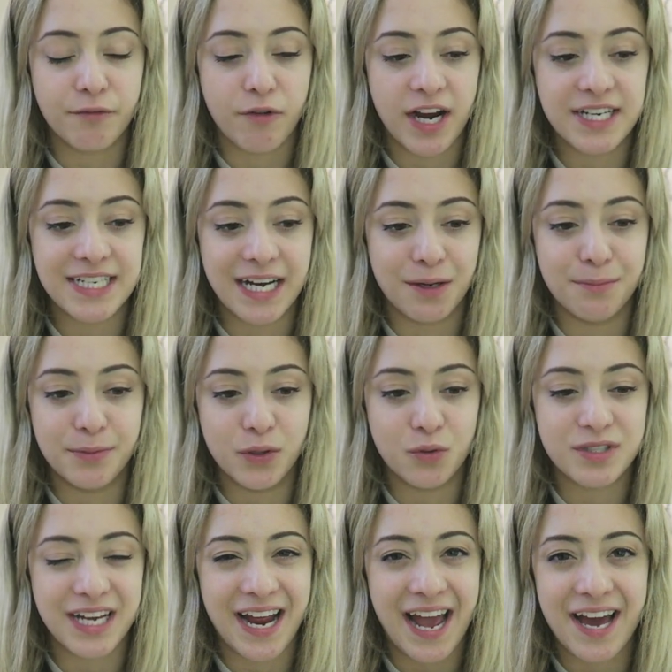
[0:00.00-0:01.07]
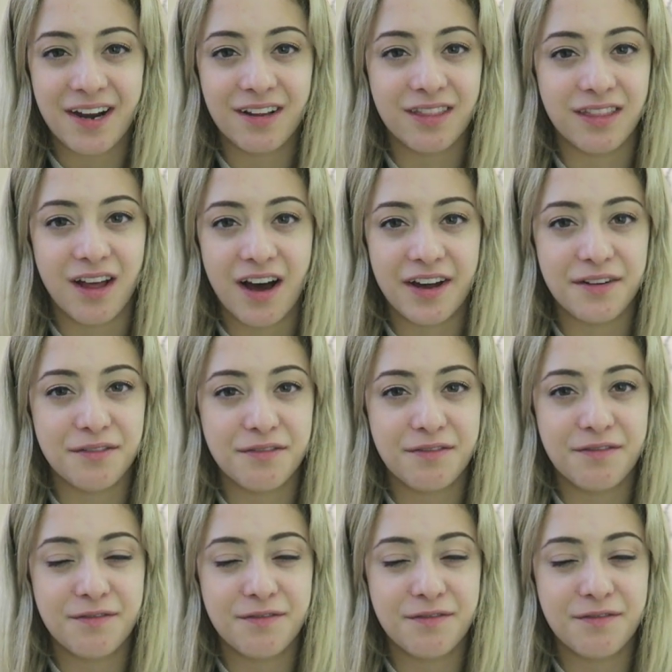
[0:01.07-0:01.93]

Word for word: Riedell boots I had a lot of